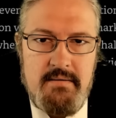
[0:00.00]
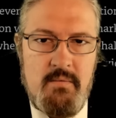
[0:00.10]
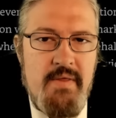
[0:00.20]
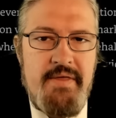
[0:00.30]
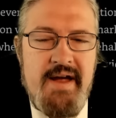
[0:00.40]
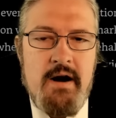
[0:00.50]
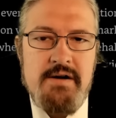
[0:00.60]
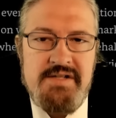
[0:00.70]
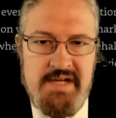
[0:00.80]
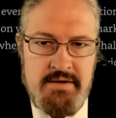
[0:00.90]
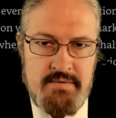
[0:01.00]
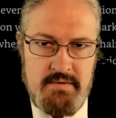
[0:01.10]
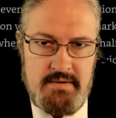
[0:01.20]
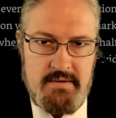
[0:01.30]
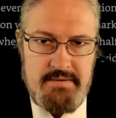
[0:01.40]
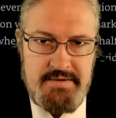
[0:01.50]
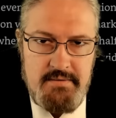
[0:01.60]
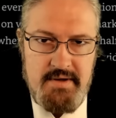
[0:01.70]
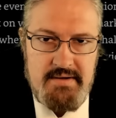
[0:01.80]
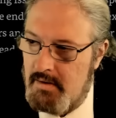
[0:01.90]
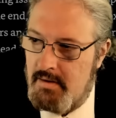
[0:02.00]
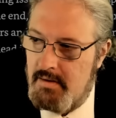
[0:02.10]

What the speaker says: when they are central to it.